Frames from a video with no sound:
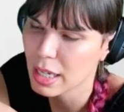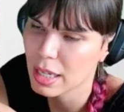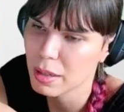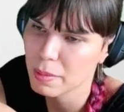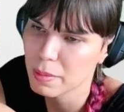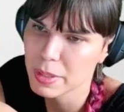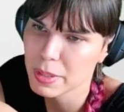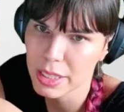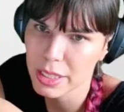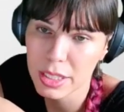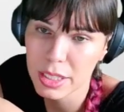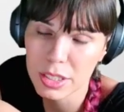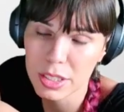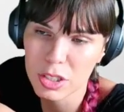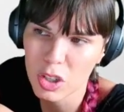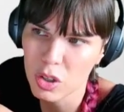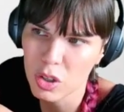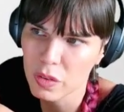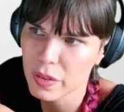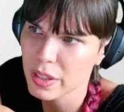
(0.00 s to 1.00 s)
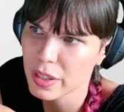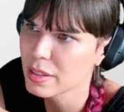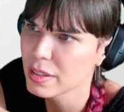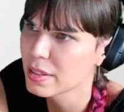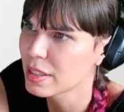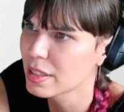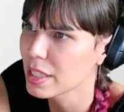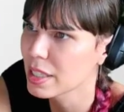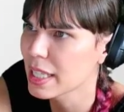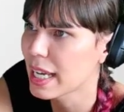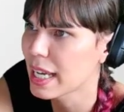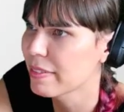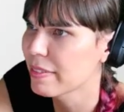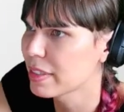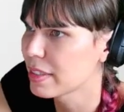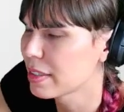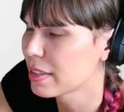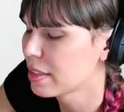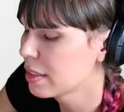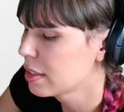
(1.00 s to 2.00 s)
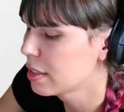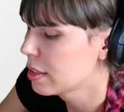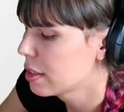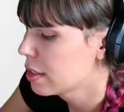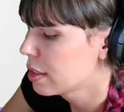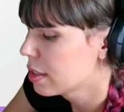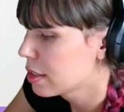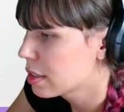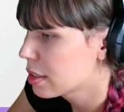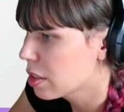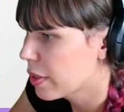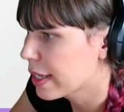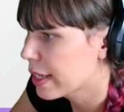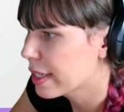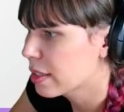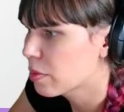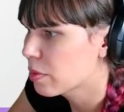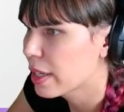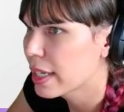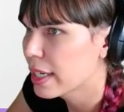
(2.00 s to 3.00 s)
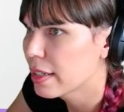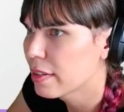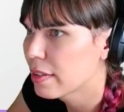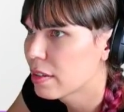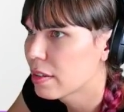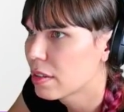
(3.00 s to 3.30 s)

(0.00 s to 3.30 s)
positions over to the left. So I can write